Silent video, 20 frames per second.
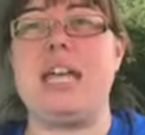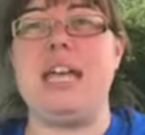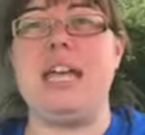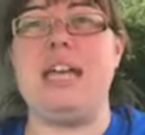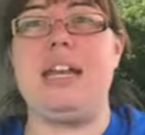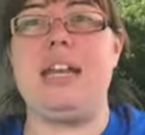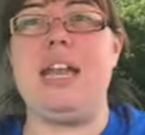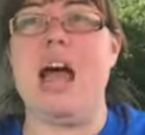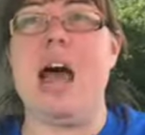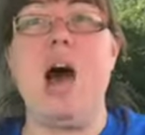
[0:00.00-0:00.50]

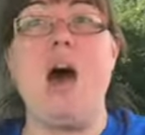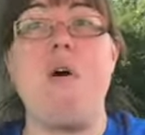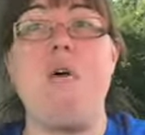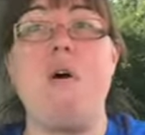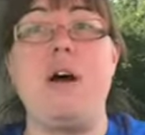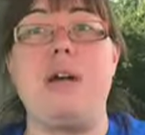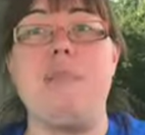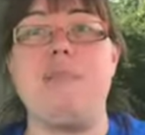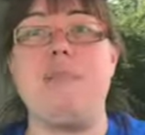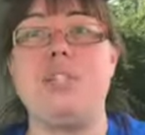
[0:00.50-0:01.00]
and now
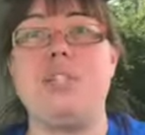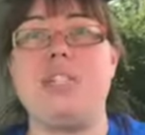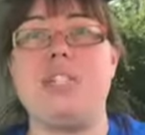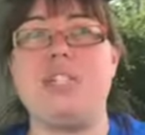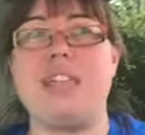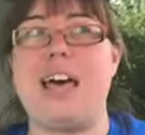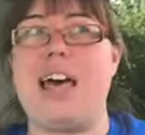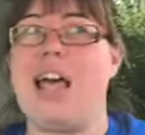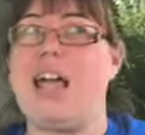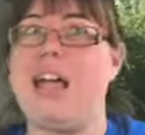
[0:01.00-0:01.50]
I'm
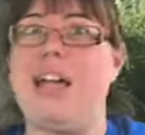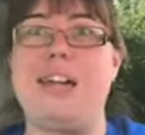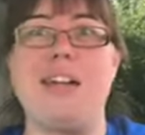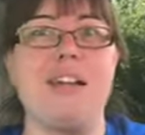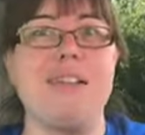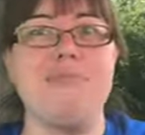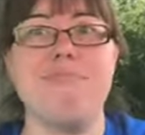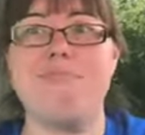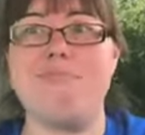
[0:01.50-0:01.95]
just like,